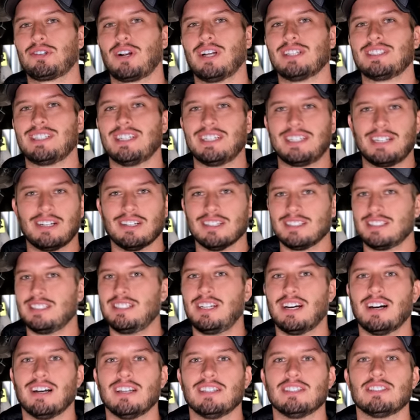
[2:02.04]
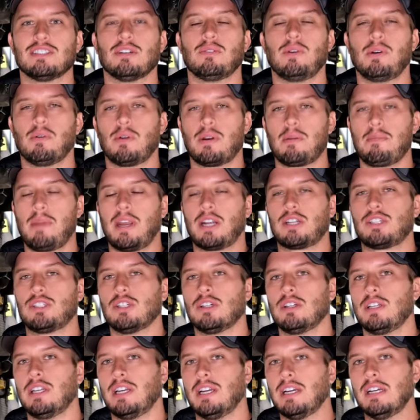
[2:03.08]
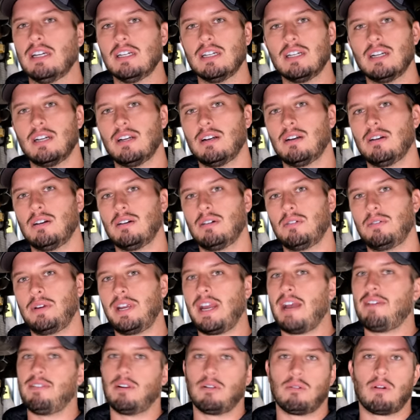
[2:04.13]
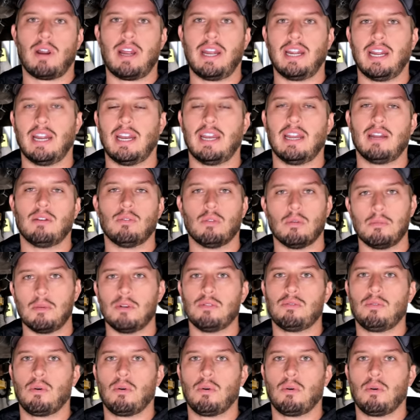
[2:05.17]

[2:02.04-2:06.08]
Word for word: trust it till it's done. So we wanna make sure that we have it right and then we'll move